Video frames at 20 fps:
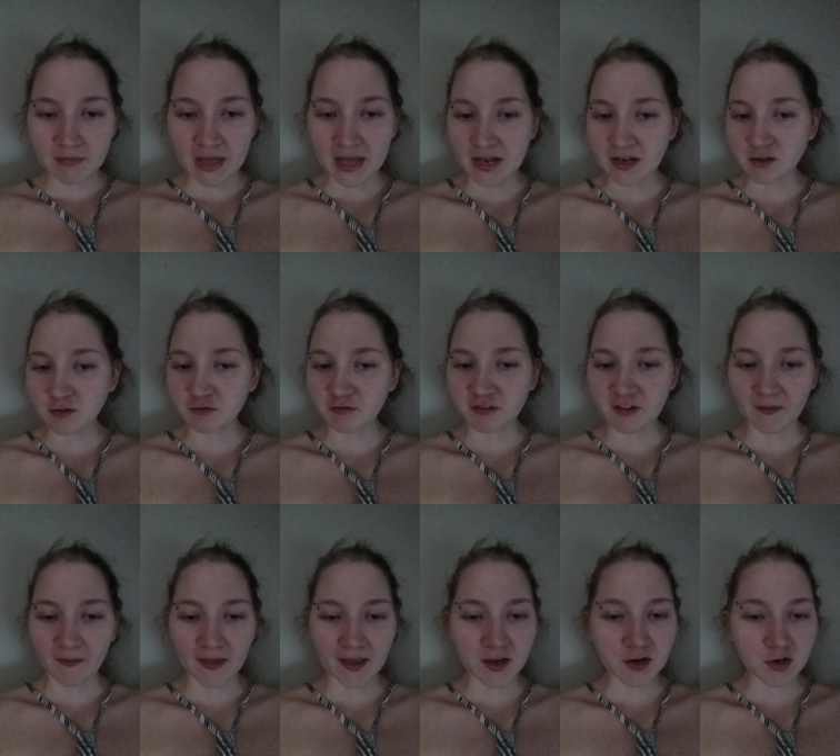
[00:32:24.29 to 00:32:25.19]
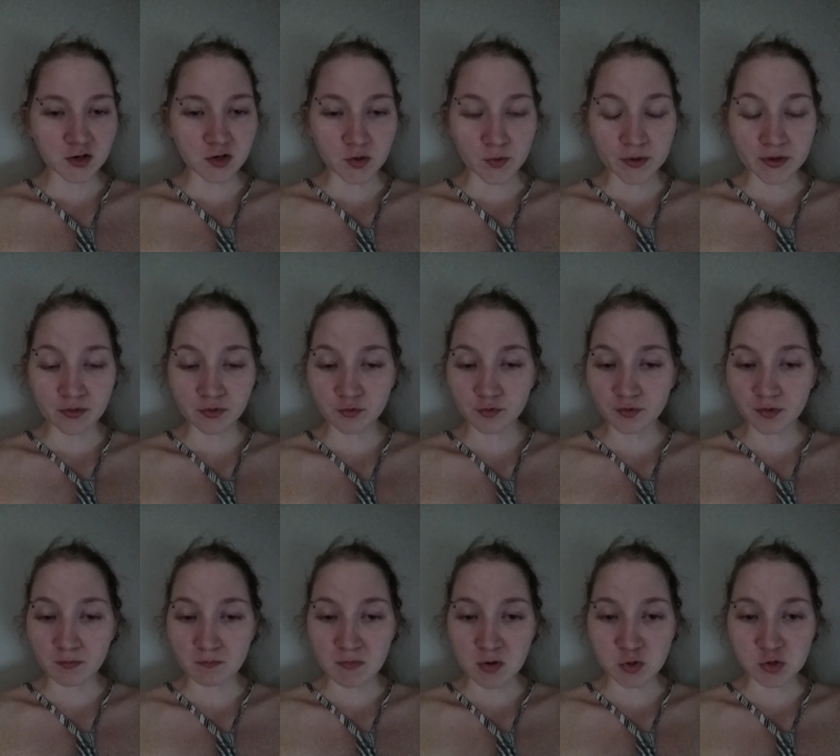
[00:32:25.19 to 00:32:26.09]
And you feel like you're going
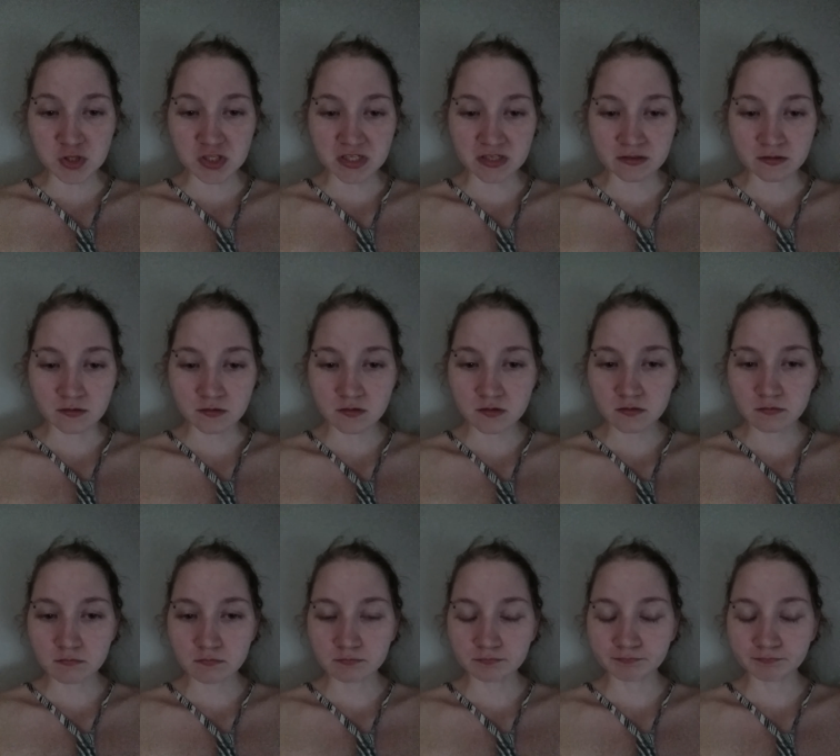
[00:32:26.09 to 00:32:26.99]
through the motions.